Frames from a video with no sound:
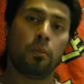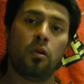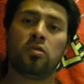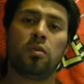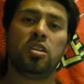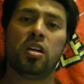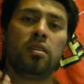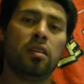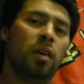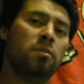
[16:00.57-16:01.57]
I'm also going to be
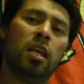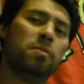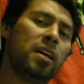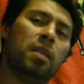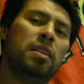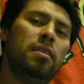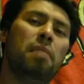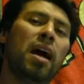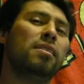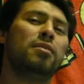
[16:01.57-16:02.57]
changing the name. The name is not going to be the
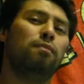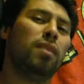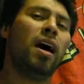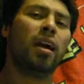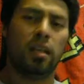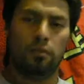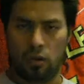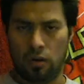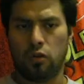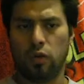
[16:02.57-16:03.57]
Mindless Blog
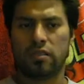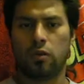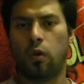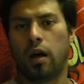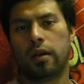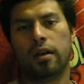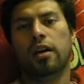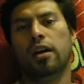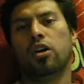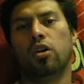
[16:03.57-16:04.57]
anymore. Reason why?
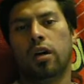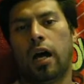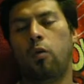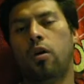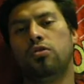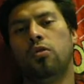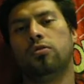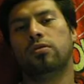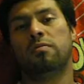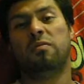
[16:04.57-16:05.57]
I want you
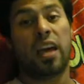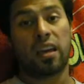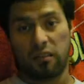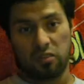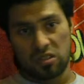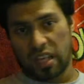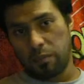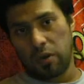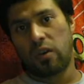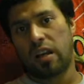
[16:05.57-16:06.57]
all to, in fact, if you
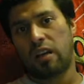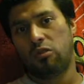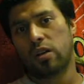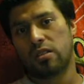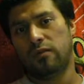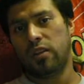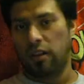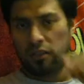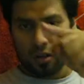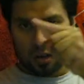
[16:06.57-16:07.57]
type in right now, you're watching this
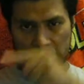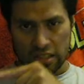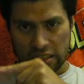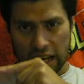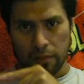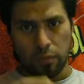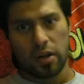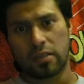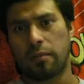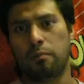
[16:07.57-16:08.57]
video, and you look on the
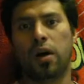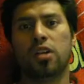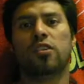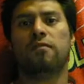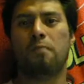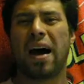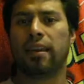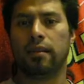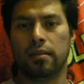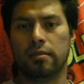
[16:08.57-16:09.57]
sidebar, there's a bunch of
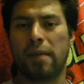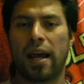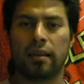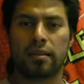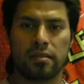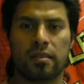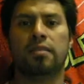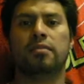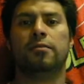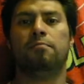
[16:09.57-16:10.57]
mindless. Mindless
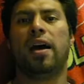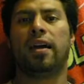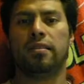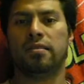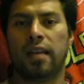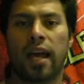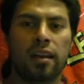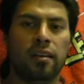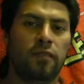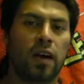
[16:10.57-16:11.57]
this, mindless
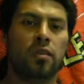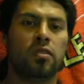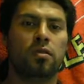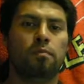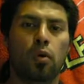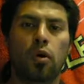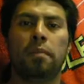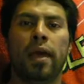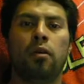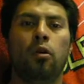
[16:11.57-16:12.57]
that. Found out there's a
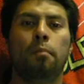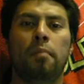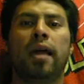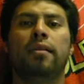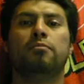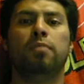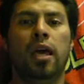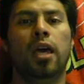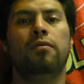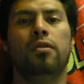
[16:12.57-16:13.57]
boy band called Mindless
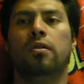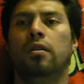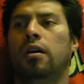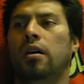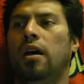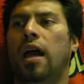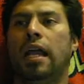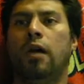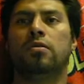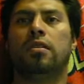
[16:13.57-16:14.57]
Behavior,
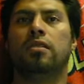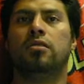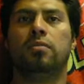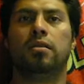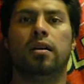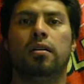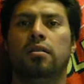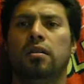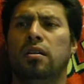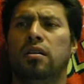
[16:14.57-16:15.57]
and I always get something like